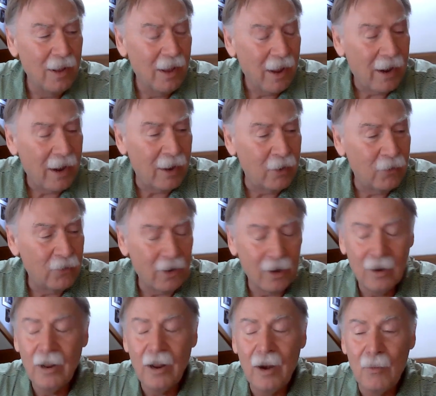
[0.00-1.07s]
and
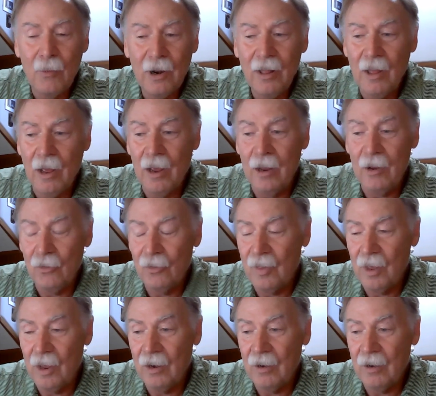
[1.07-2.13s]
suddenly I realized
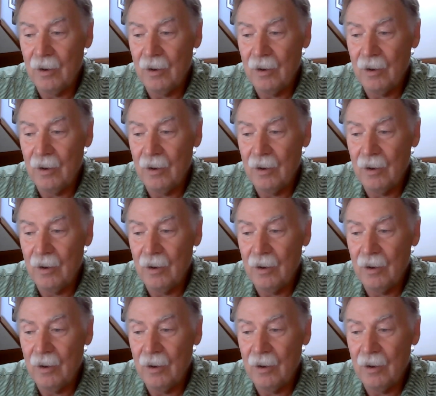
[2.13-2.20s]
that,